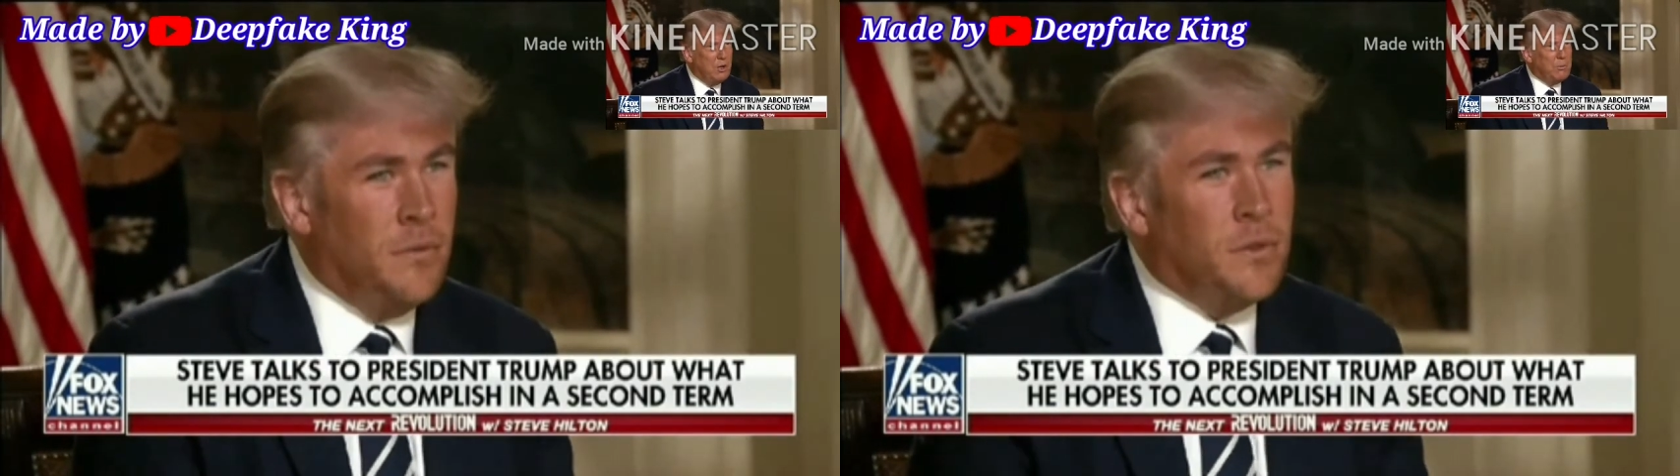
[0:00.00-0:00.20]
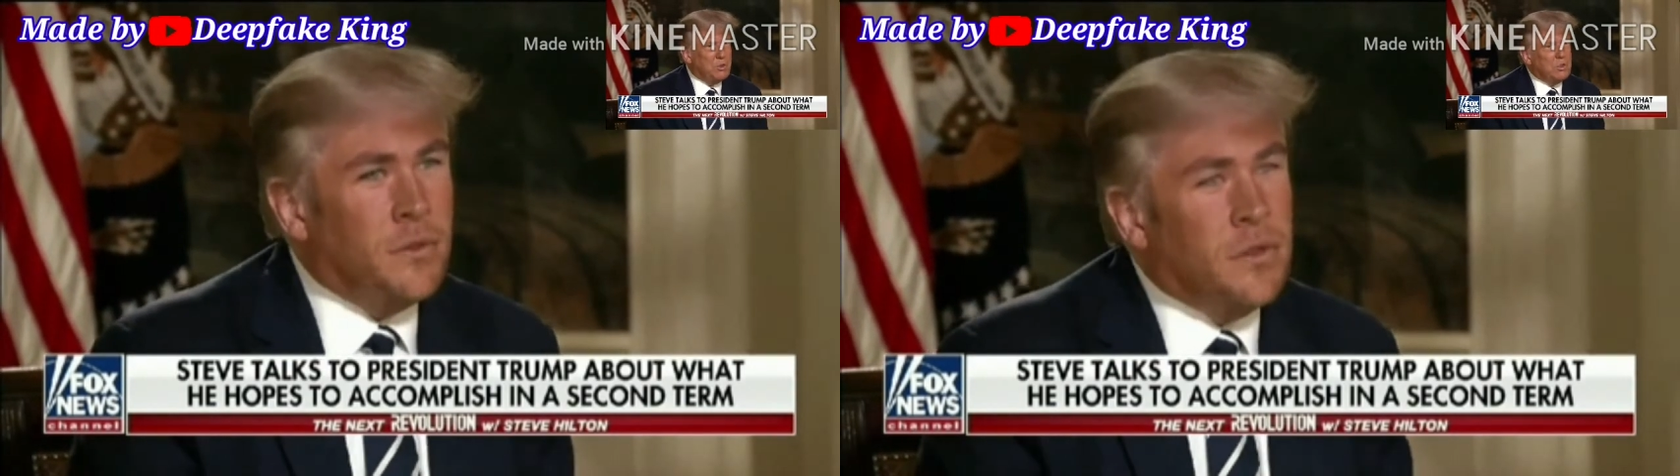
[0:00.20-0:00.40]
the
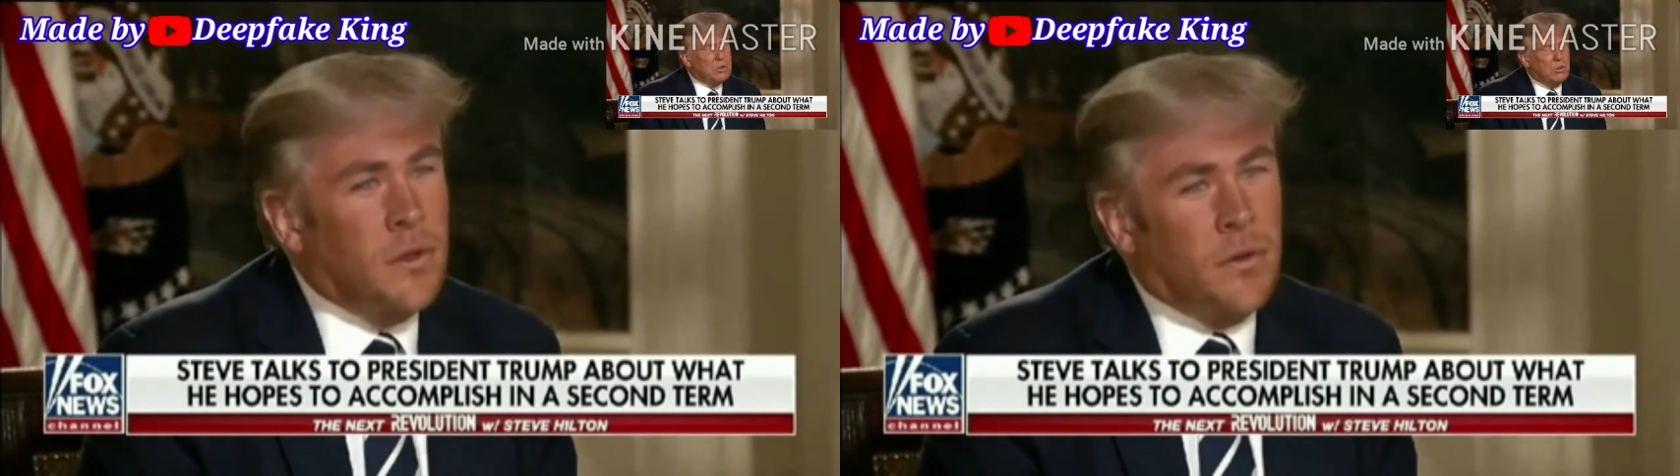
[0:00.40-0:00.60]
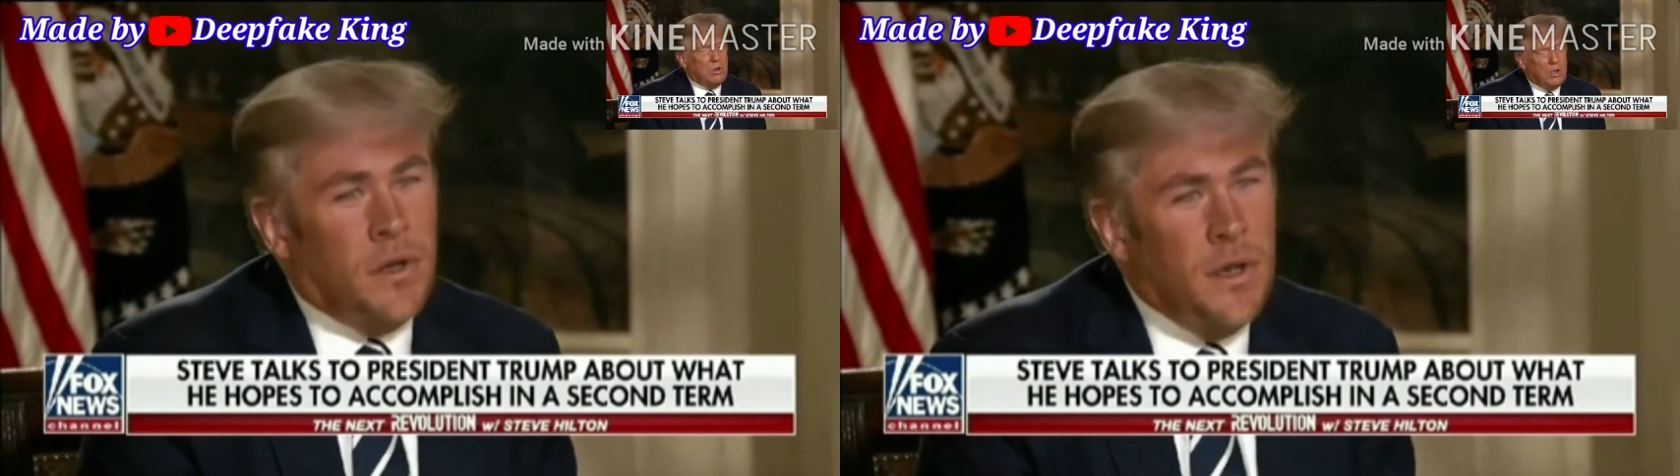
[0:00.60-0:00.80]
numbers are
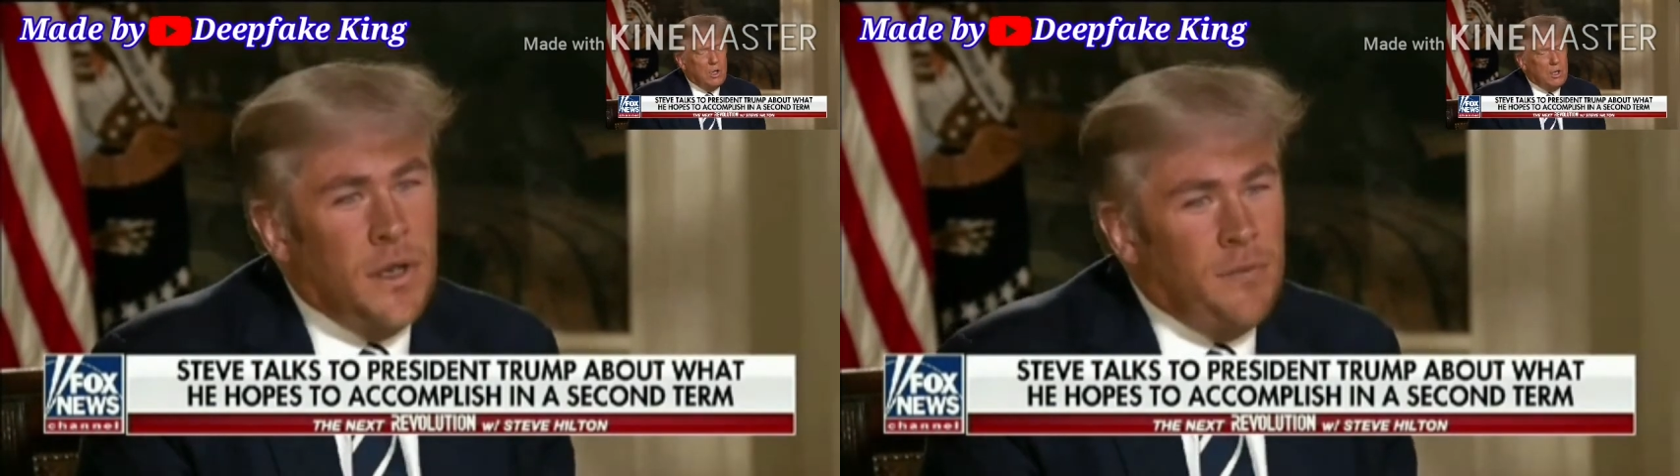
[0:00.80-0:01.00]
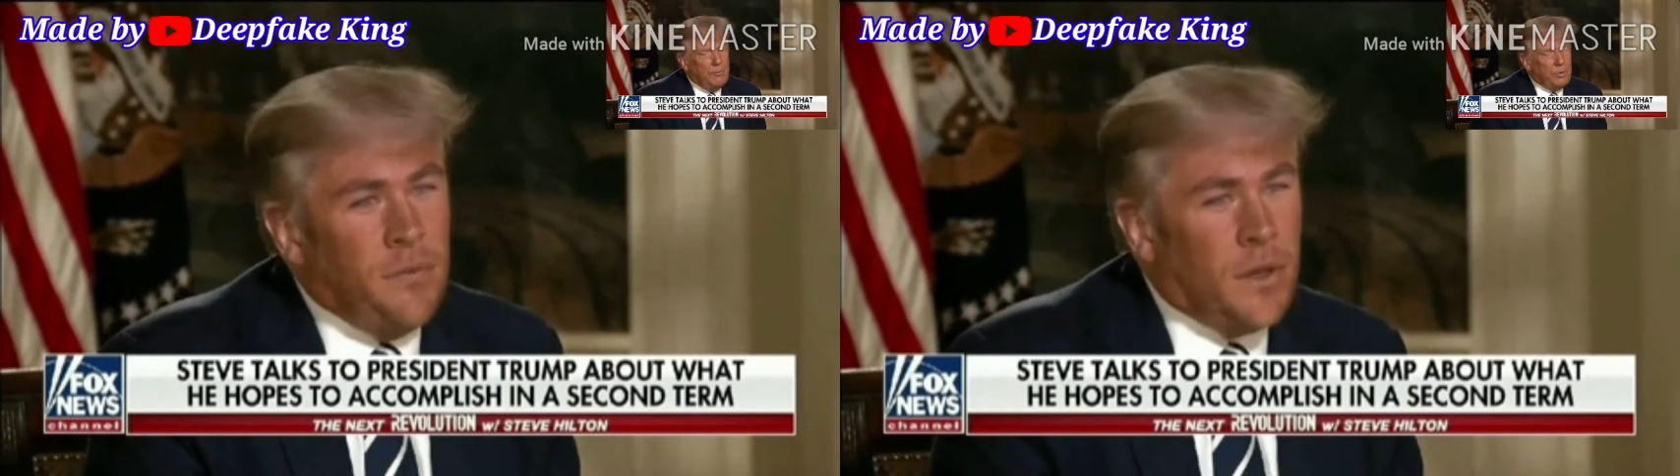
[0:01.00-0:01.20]
so
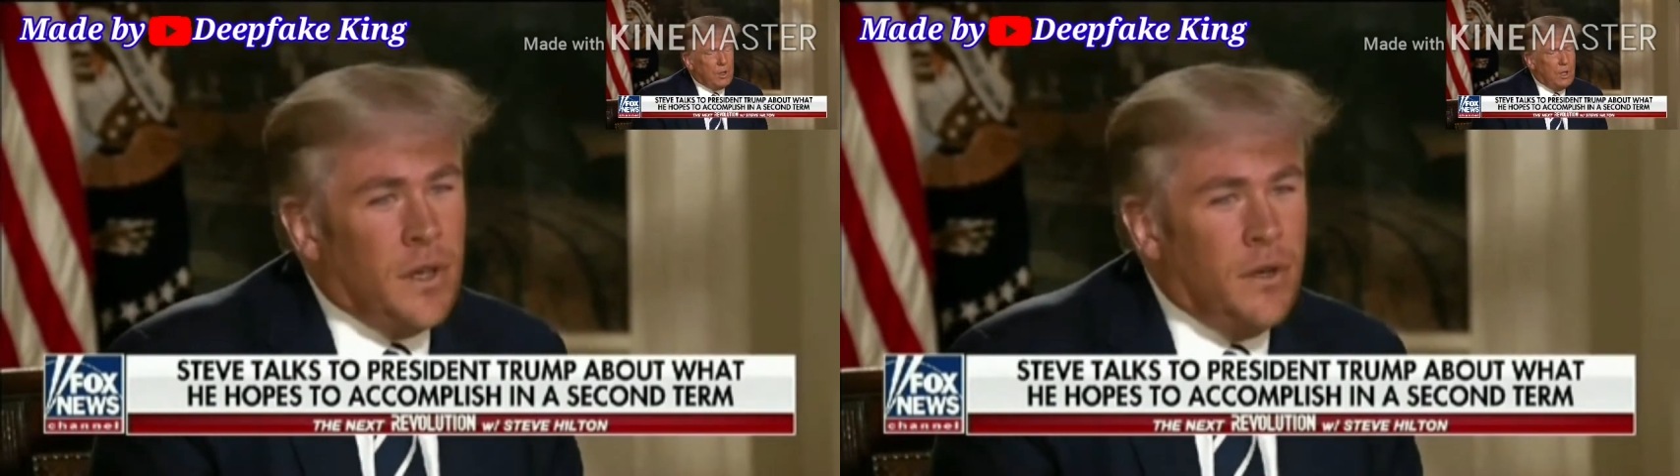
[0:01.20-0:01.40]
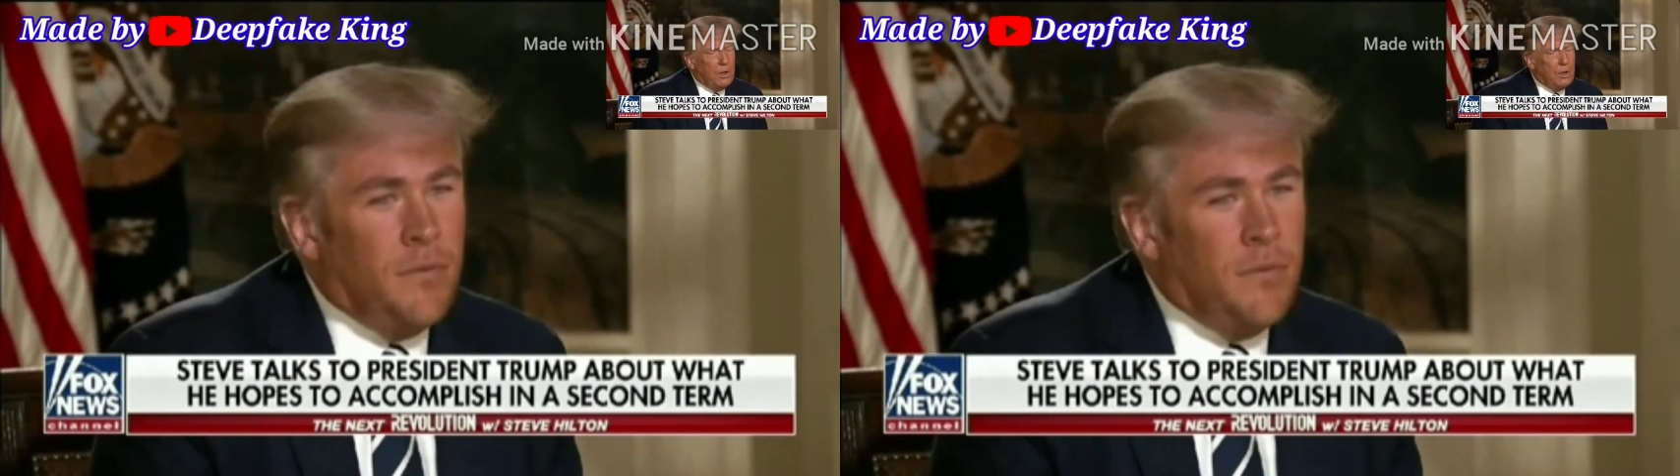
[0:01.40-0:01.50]
good. So